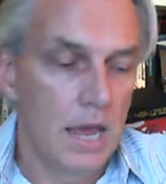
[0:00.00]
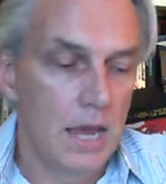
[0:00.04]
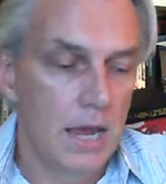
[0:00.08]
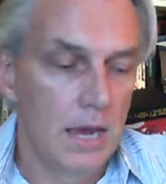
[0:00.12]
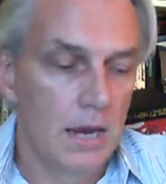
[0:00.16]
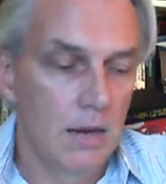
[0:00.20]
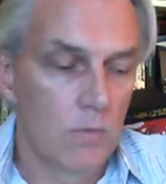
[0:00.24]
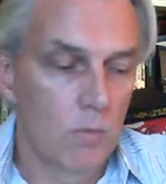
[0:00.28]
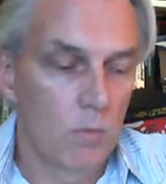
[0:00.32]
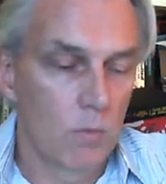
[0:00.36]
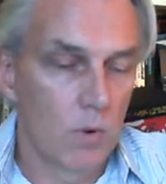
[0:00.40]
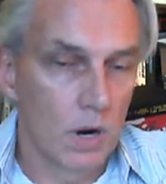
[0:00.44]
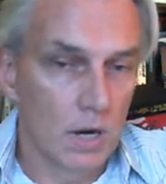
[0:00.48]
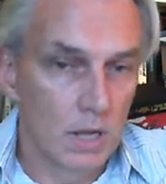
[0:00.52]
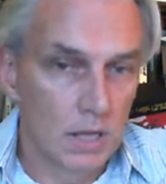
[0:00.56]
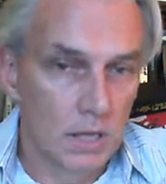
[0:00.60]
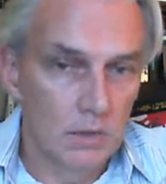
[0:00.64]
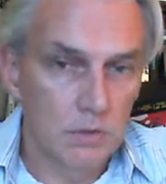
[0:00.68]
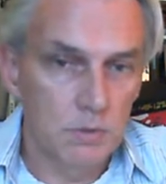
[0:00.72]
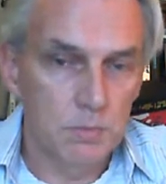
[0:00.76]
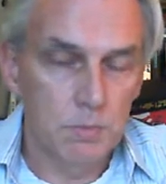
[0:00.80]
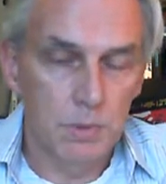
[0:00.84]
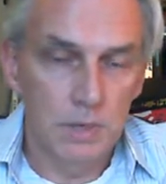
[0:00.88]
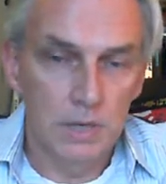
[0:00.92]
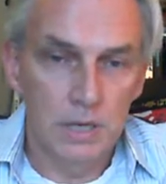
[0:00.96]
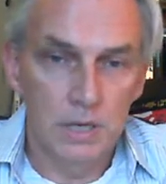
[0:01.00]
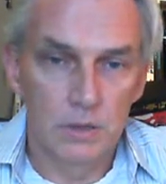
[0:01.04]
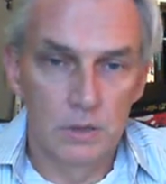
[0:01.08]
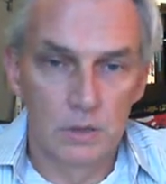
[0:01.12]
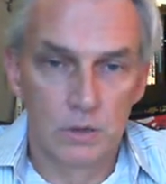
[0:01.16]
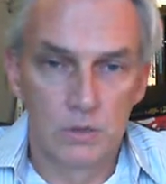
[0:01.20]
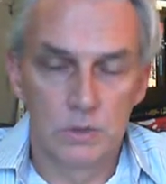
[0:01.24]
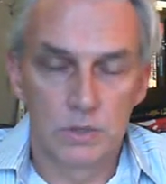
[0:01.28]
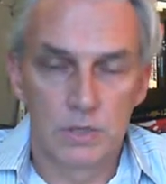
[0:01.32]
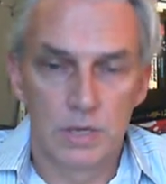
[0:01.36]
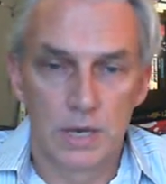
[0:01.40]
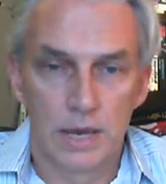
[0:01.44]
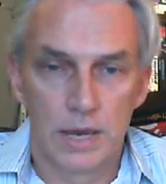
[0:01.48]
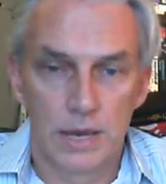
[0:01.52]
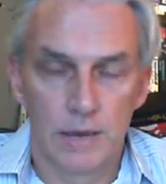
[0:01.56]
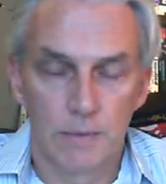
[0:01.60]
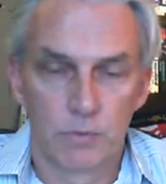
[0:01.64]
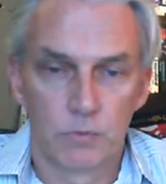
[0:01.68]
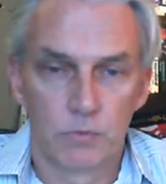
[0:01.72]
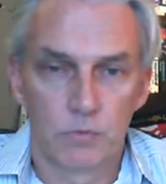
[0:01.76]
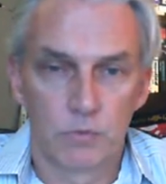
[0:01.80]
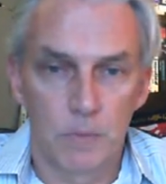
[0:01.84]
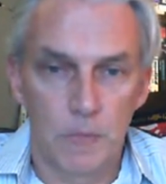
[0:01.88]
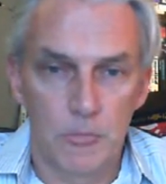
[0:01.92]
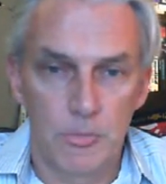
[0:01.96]
And while I was playing those
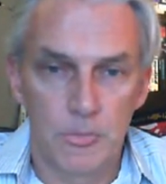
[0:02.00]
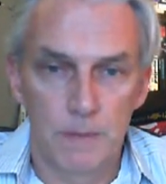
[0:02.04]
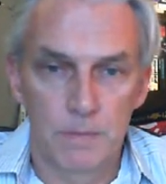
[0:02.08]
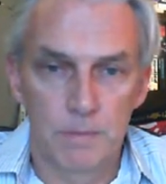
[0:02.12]
games,